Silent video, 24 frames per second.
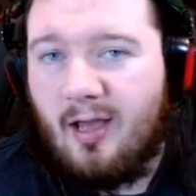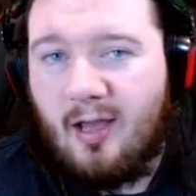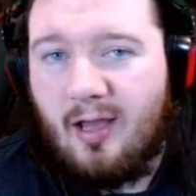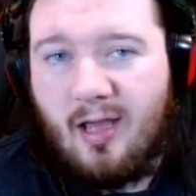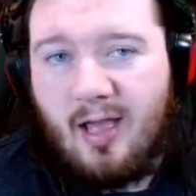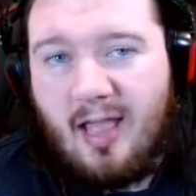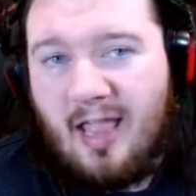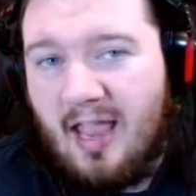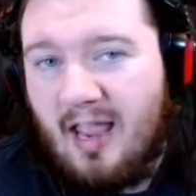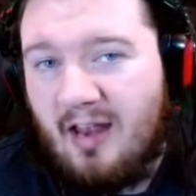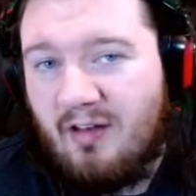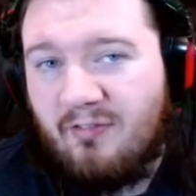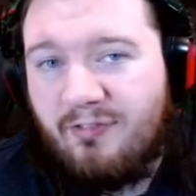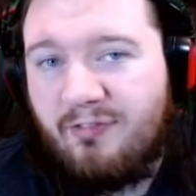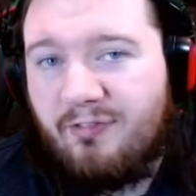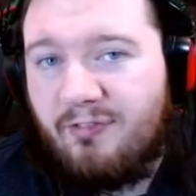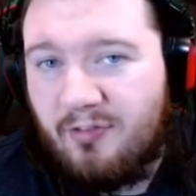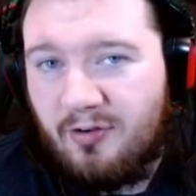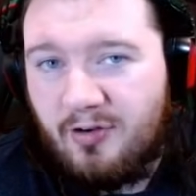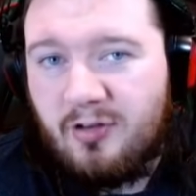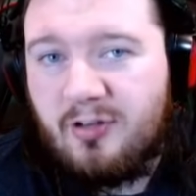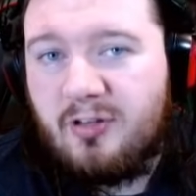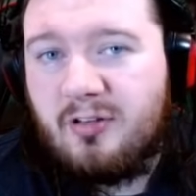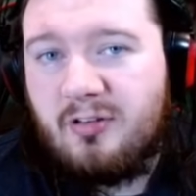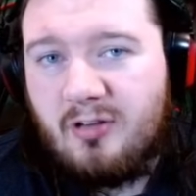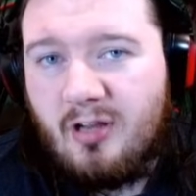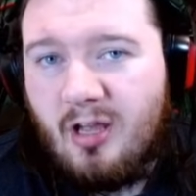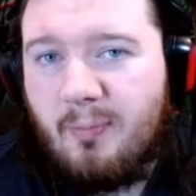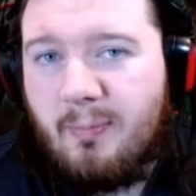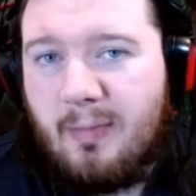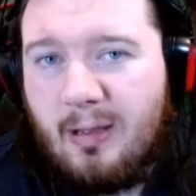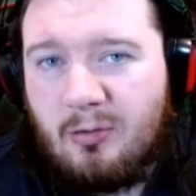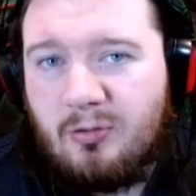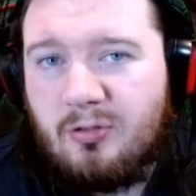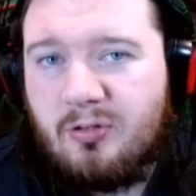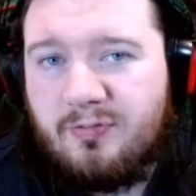infinite
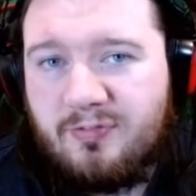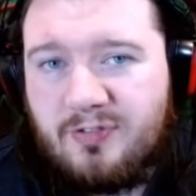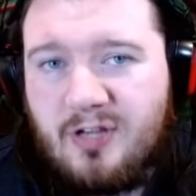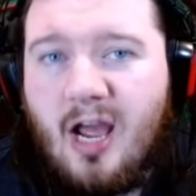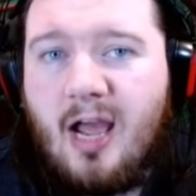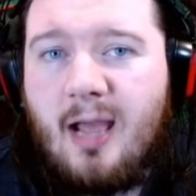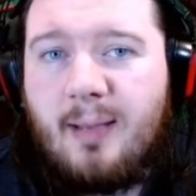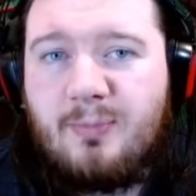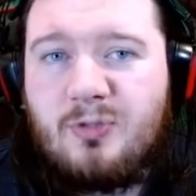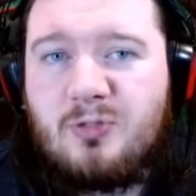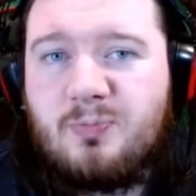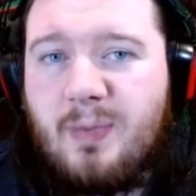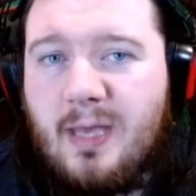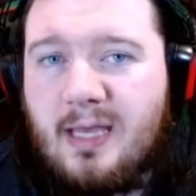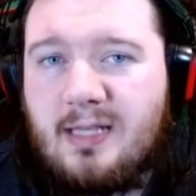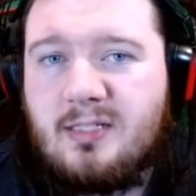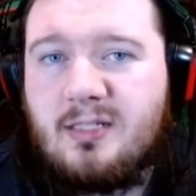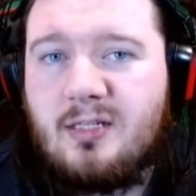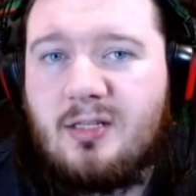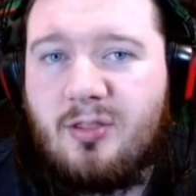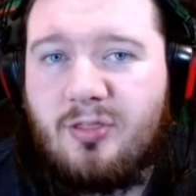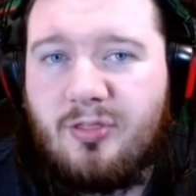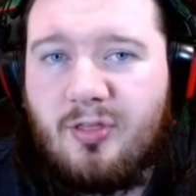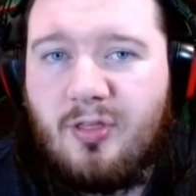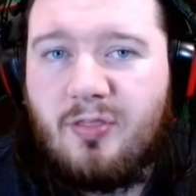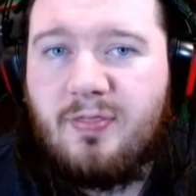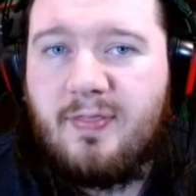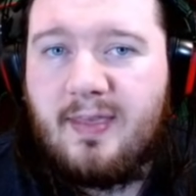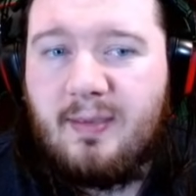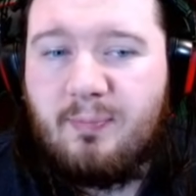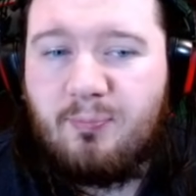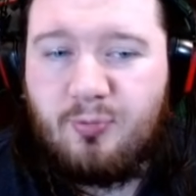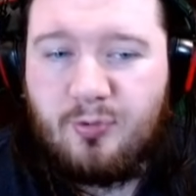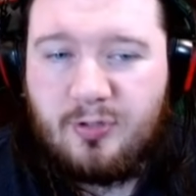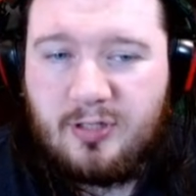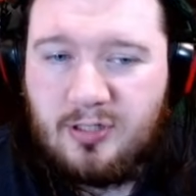amount of times better than the
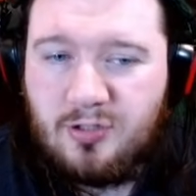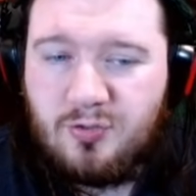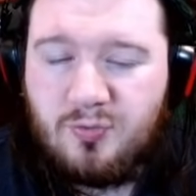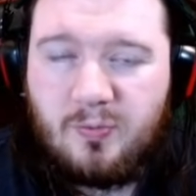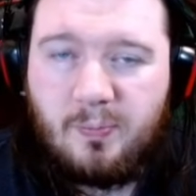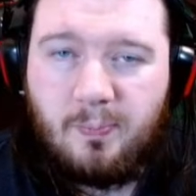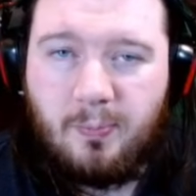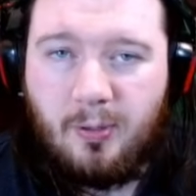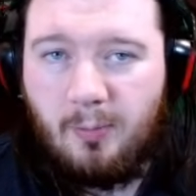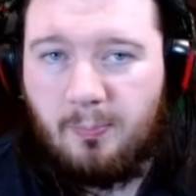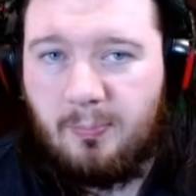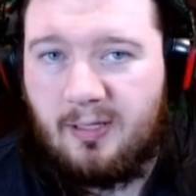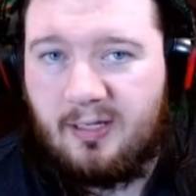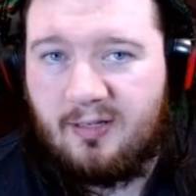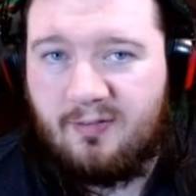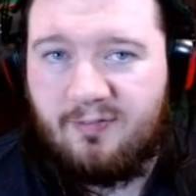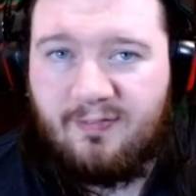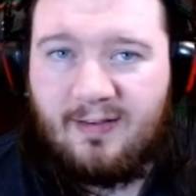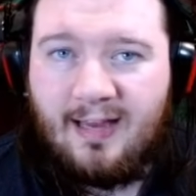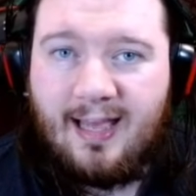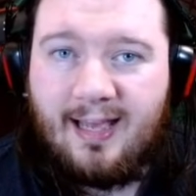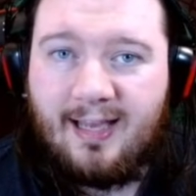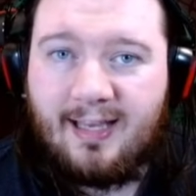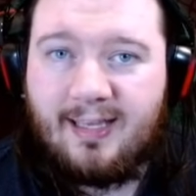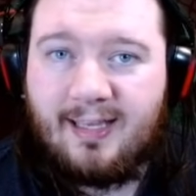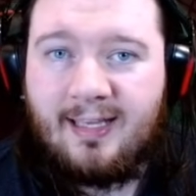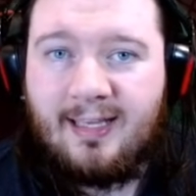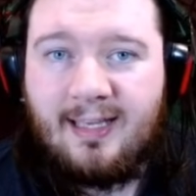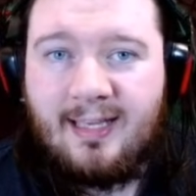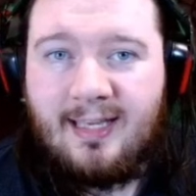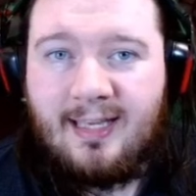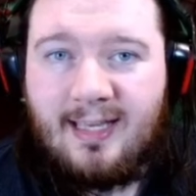British Republic flag